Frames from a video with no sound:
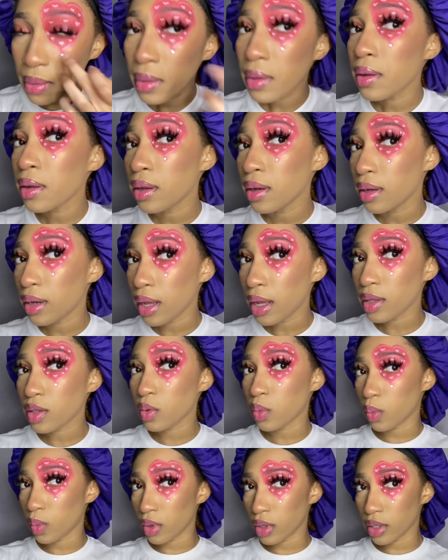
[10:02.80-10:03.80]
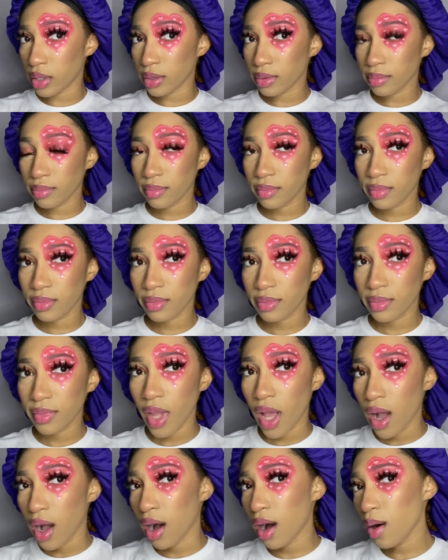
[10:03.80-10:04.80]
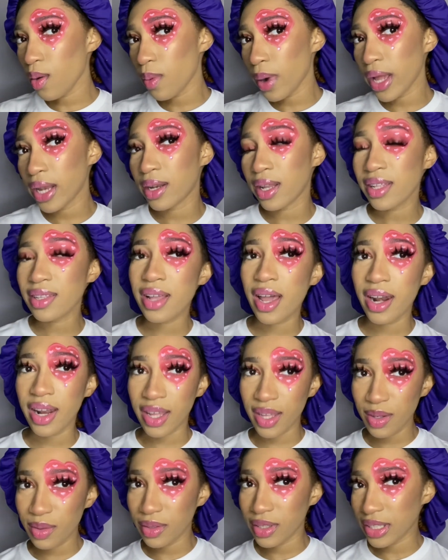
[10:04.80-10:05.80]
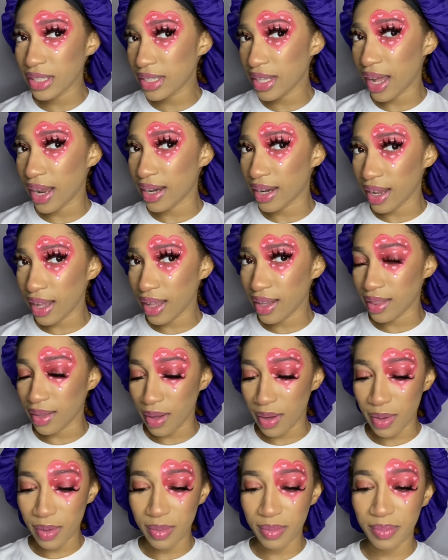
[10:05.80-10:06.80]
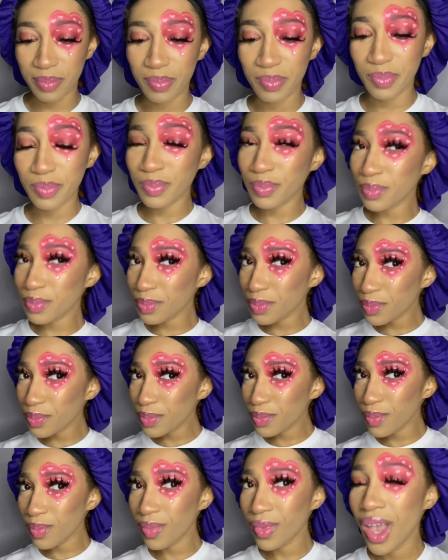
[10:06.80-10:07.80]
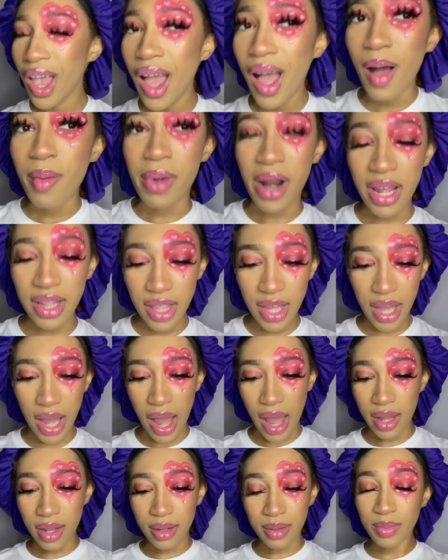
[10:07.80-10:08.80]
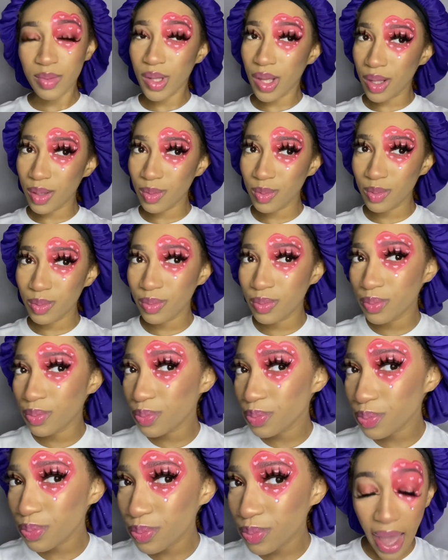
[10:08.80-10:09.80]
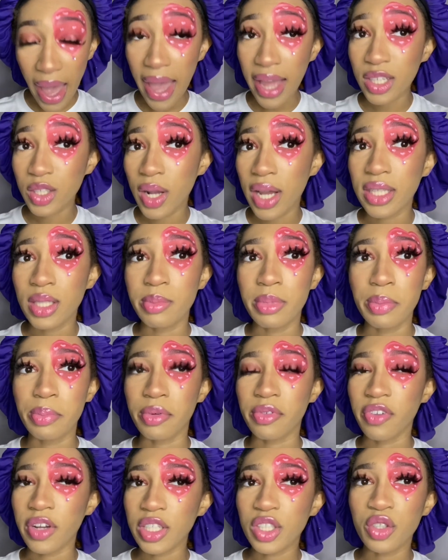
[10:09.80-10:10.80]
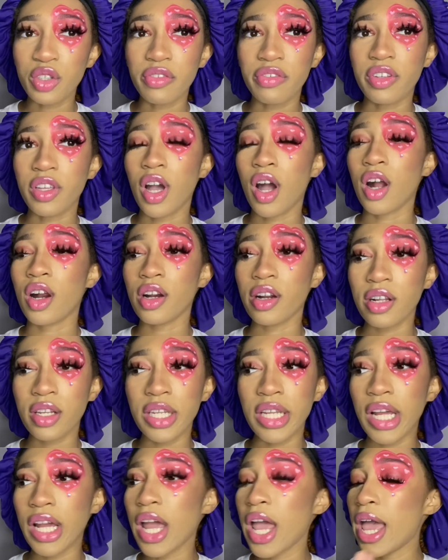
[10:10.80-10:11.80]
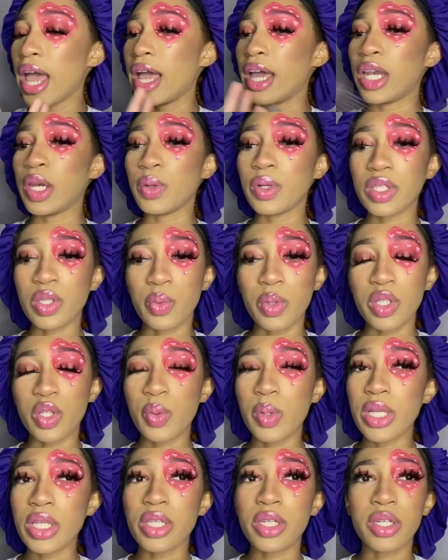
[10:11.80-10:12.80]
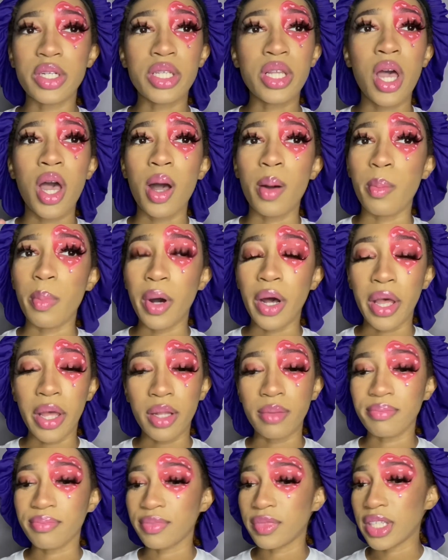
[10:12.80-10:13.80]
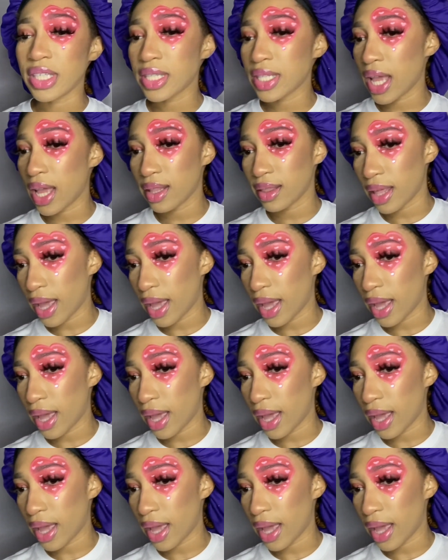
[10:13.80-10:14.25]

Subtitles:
That's one. Oh wait, that's kind of cute just like that though. But I think I had tried to be professional for y'all earlier and do this with tweezers, but this ain't that.